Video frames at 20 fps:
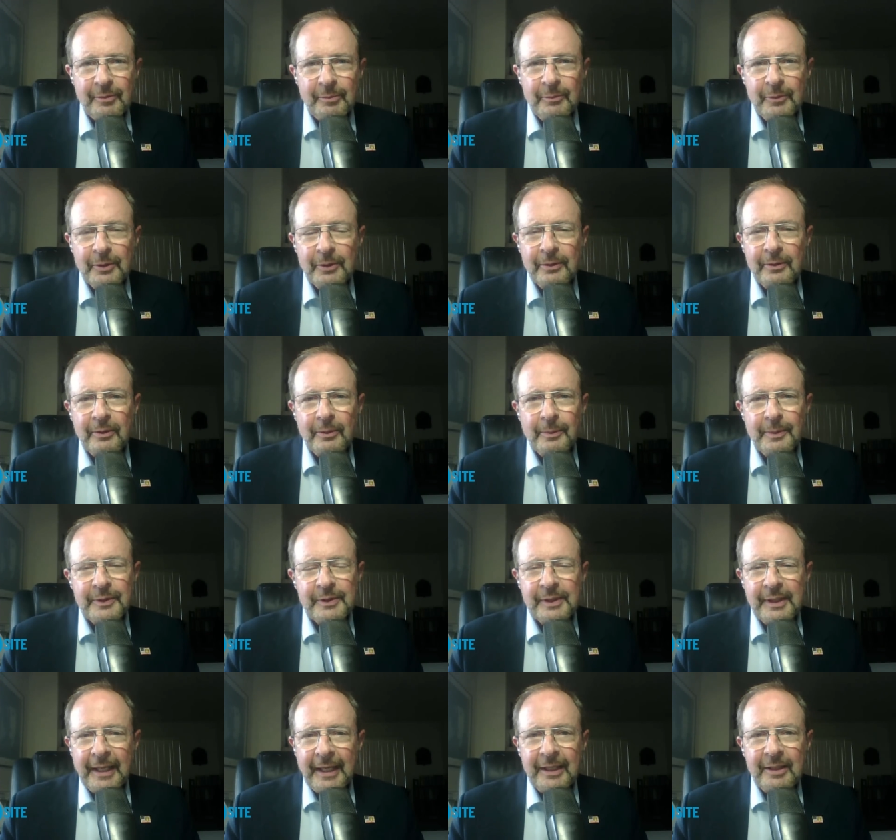Google was
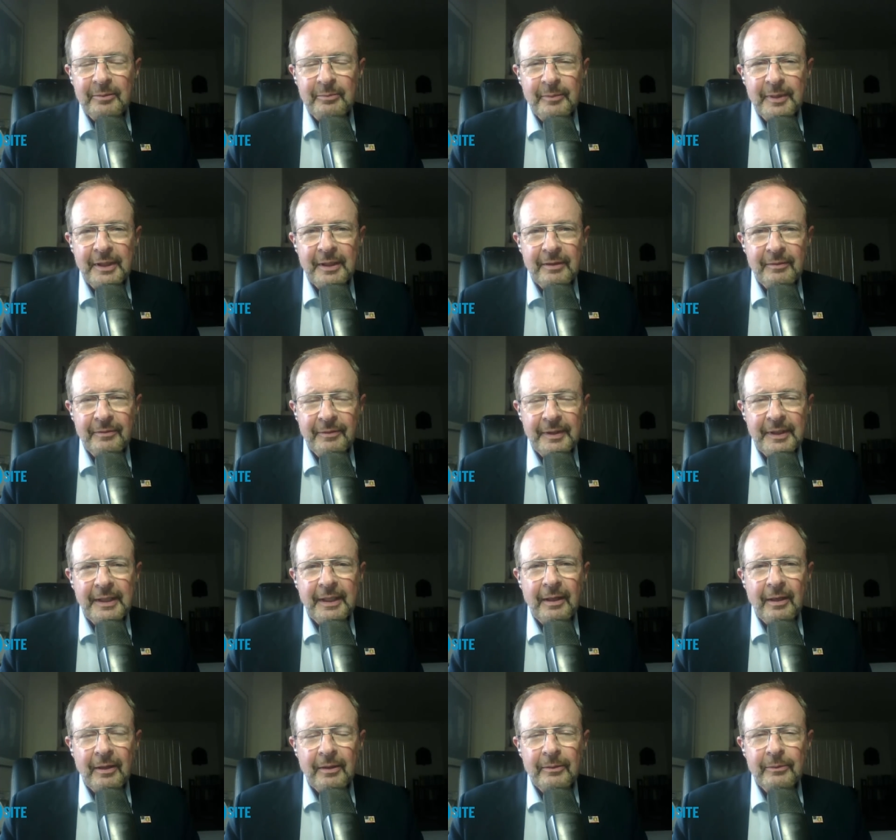an 8-minute video,